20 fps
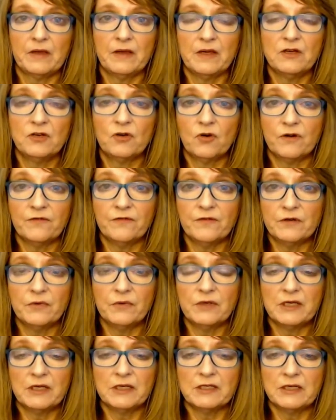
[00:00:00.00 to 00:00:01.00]
endorphin
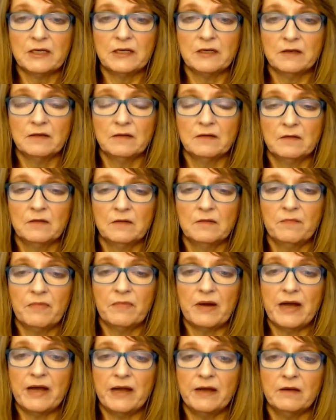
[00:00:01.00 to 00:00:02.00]
releasing
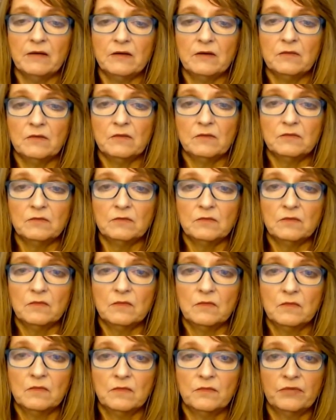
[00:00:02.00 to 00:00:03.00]
by
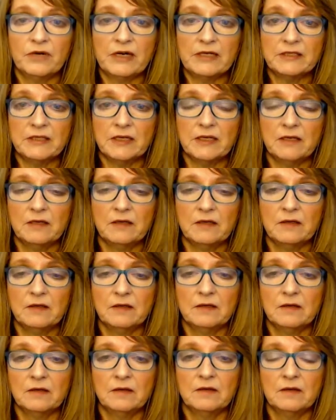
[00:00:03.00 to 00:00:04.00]
pressing
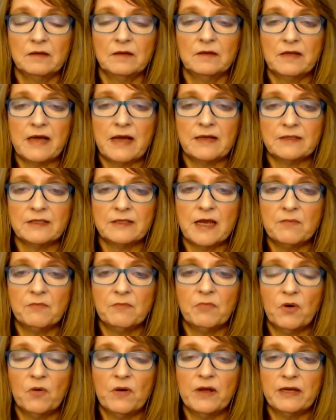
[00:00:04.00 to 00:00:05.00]
that same
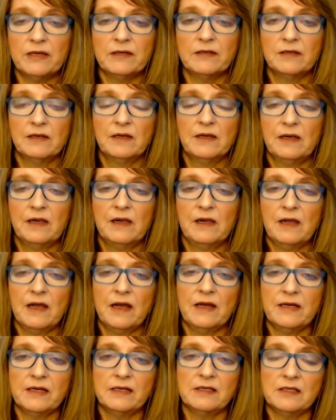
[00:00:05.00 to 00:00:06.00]
point
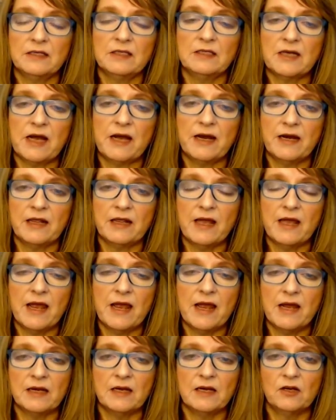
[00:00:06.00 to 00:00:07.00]
against the side of the
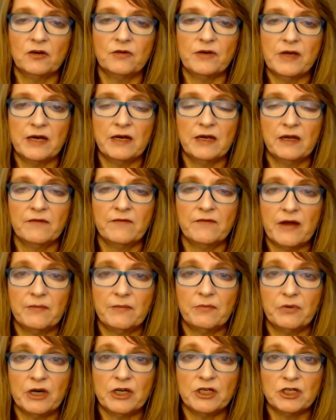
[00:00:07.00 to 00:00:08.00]
hand and creating a
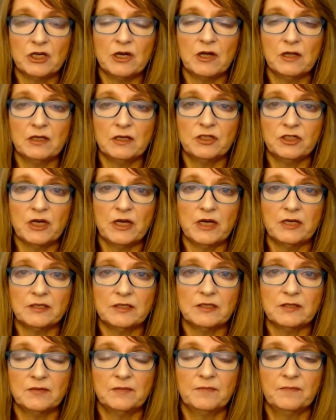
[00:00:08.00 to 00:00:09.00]
vibration on the
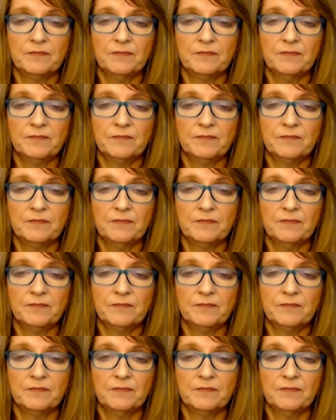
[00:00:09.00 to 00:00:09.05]
chest.